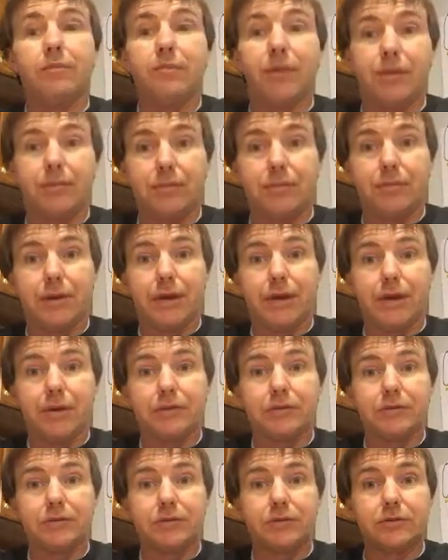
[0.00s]
Baby
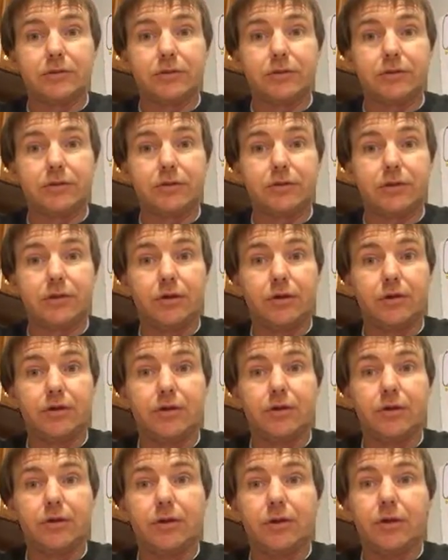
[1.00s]
Bass is a good
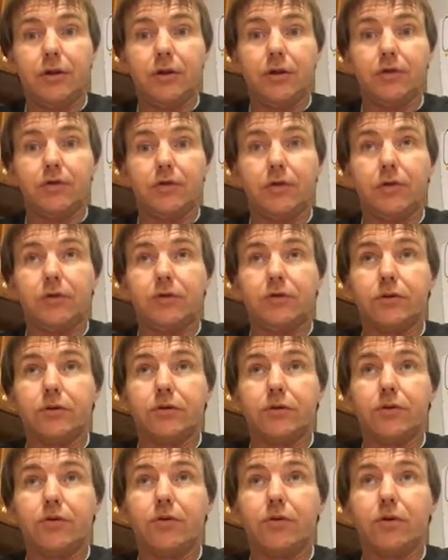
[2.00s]
color. For
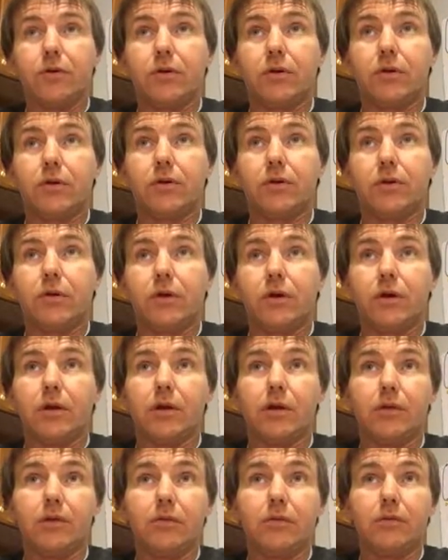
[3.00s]
dirty water,
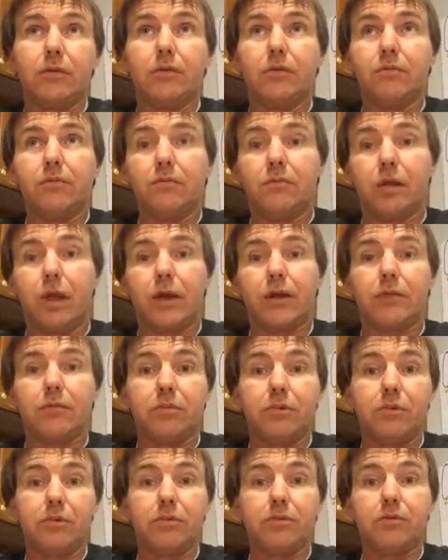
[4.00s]
black and
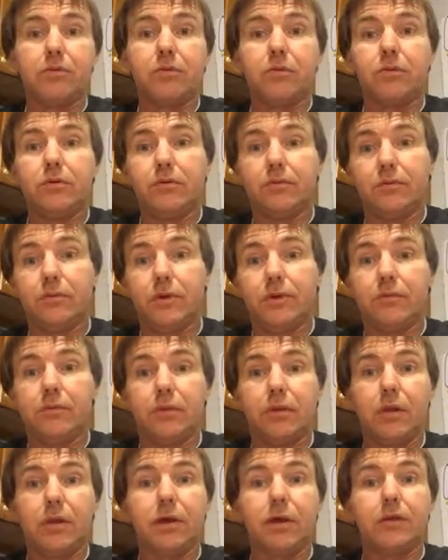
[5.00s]
blue, red and
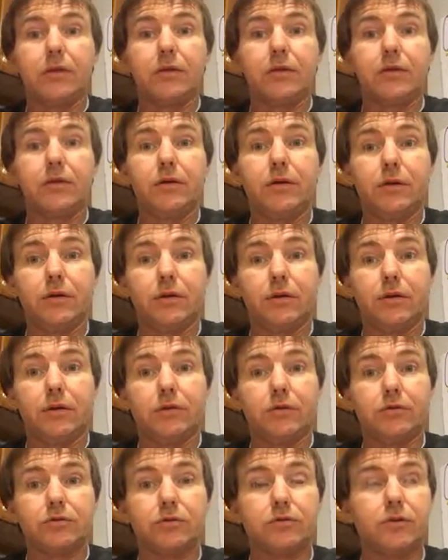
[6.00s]
black.
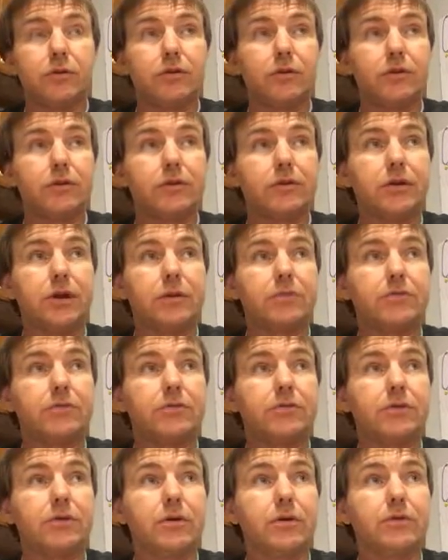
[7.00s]
Those are probably the top
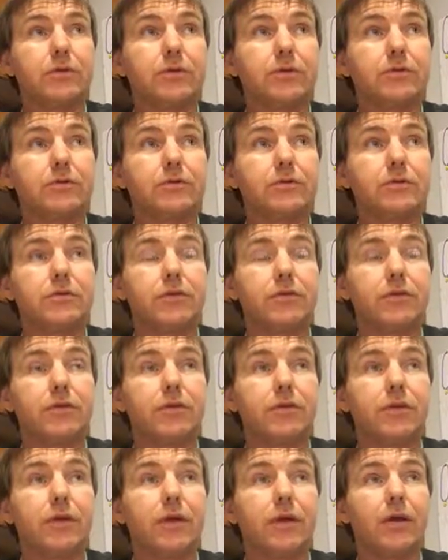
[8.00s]
2 colors
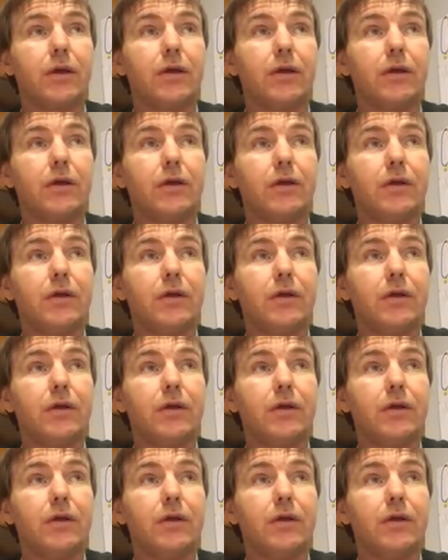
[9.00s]
for that.